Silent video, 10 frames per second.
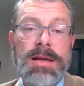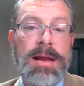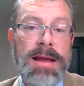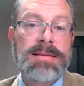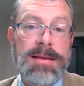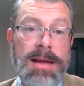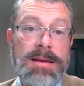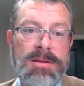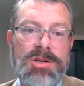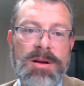can ask
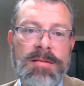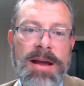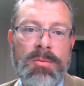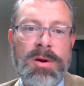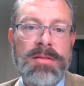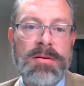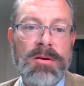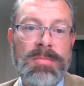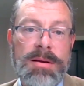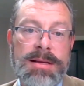dad to share that with
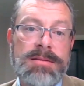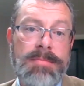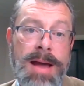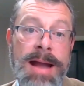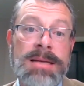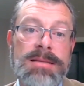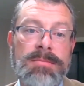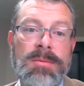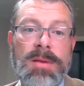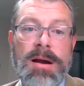her, but his
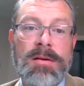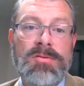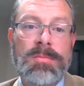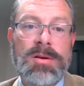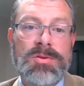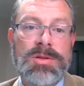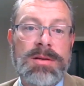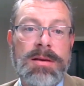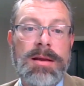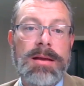maximum
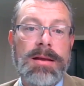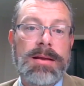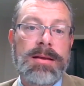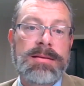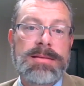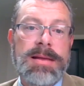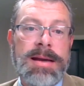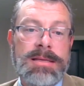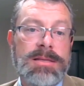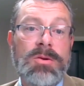contribution is
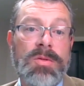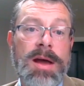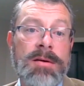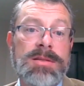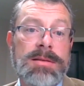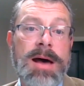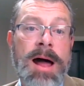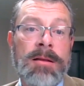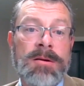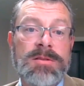that
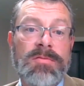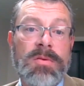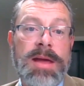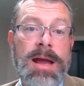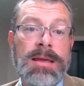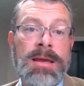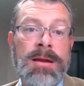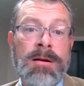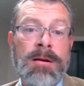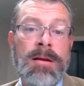$2,000 for that
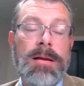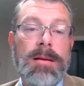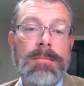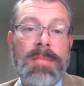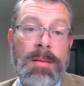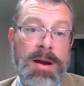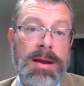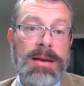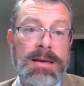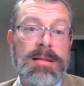year. Mom
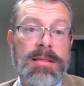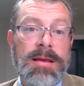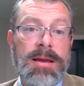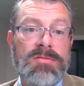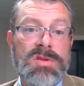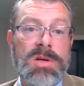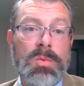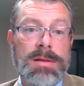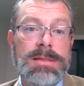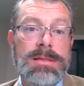might need to think if she
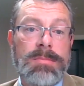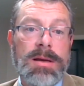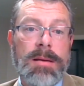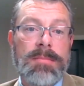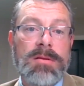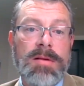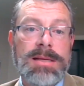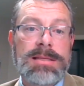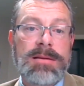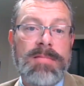wants to pick up the
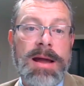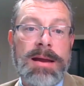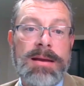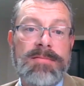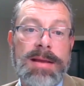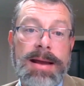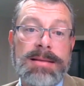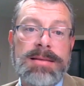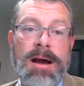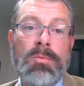rest of that if
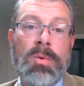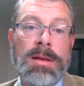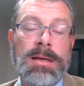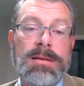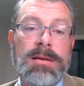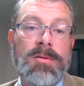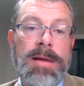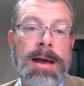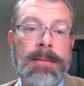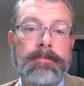dad's not willing to do that.